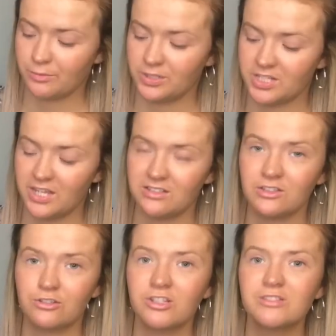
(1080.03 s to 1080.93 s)
couple of days
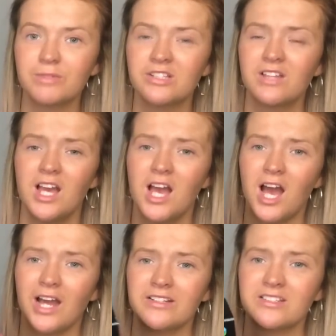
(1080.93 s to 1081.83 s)
since Christmas
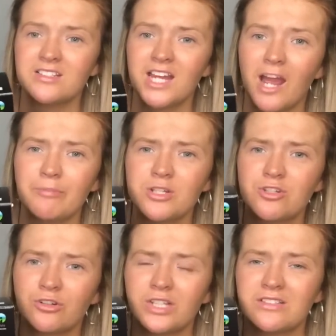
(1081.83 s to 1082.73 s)
and today I've been
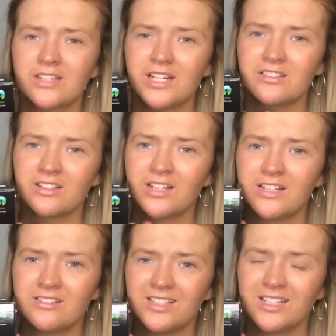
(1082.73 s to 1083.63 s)
struggling to get it to
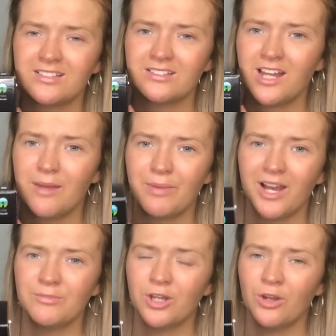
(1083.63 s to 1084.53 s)
connect to the internet but
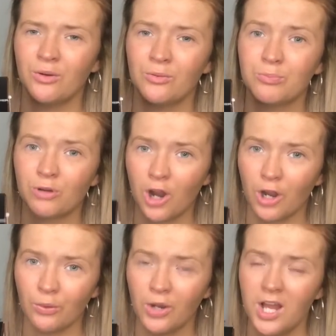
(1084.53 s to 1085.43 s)
I'm no
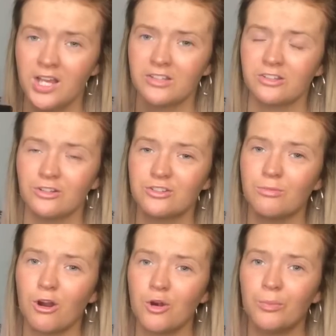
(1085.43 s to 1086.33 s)
pro so
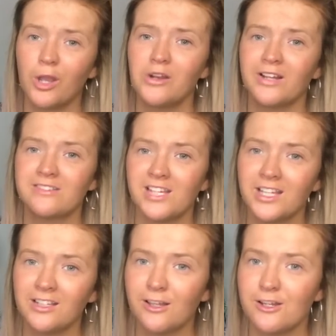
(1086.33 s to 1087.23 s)
tomorrow when we go down to
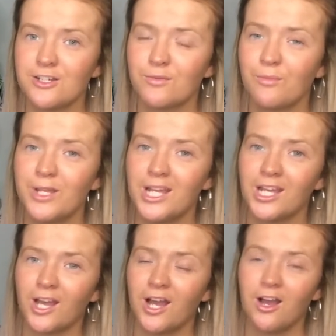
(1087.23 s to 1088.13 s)
England we're
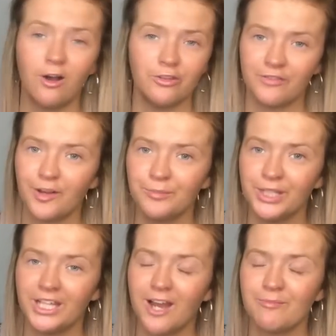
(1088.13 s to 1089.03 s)
meeting all the
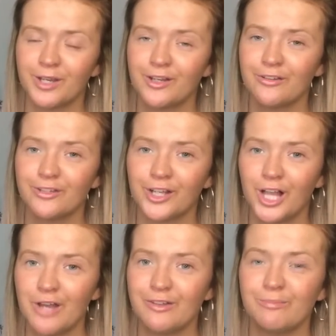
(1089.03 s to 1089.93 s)
family and my cousin
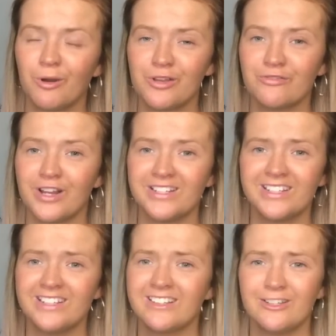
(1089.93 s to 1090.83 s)
Chloe's boyfriend
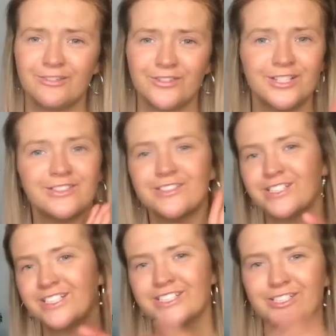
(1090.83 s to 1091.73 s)
he's at
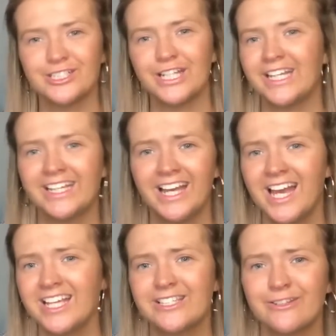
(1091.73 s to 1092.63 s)
university studying
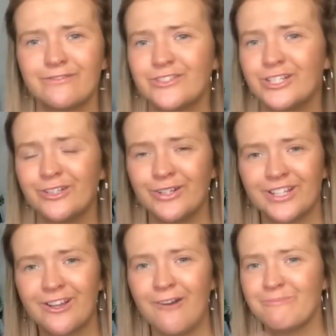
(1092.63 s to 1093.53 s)
stuff to do
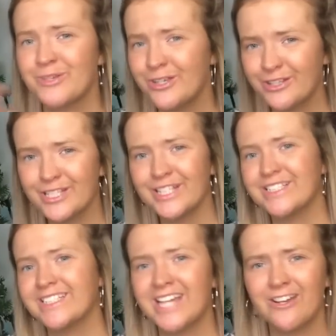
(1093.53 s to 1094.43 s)
with
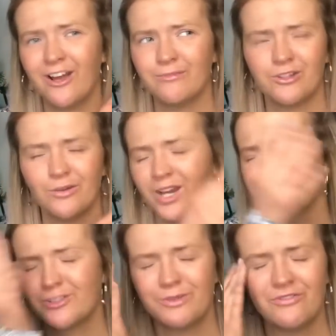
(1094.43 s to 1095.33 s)
computers and tech I don't know I,
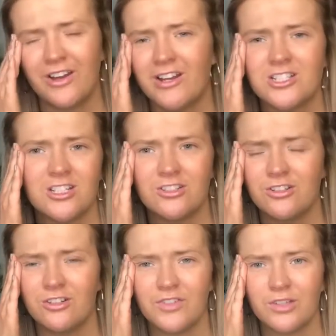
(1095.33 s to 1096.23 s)
to be fair actually I
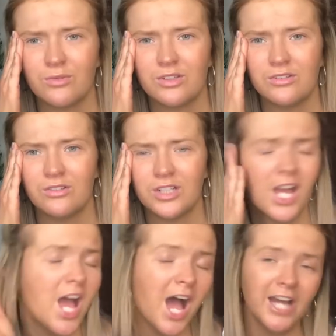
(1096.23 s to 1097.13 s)
don't know if that's what he's studying
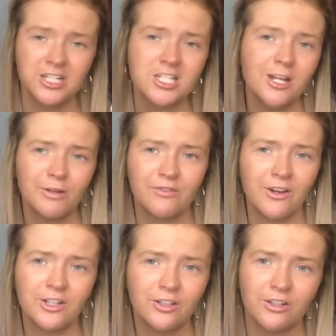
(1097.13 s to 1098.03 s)
I just know he's
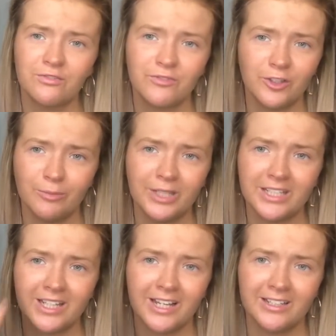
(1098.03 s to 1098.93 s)
very good at
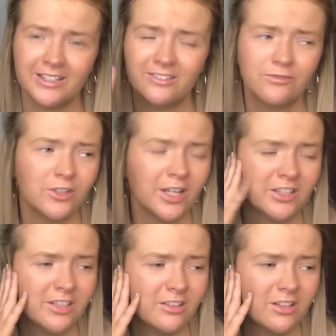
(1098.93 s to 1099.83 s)
filming and he's I
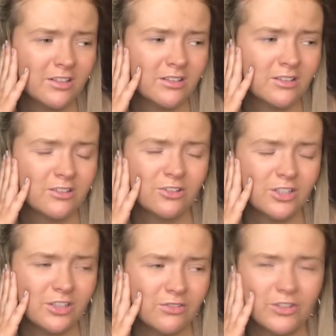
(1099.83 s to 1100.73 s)
think he's
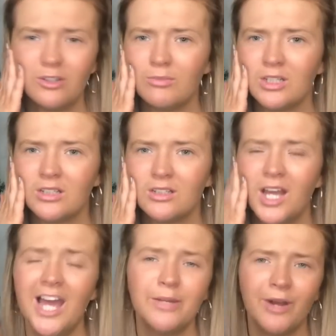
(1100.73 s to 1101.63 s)
studying filming
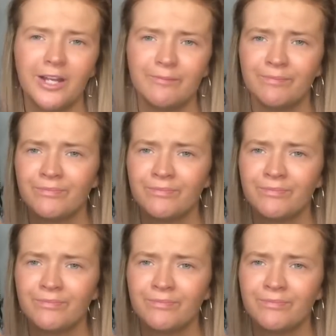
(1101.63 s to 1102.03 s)
anyway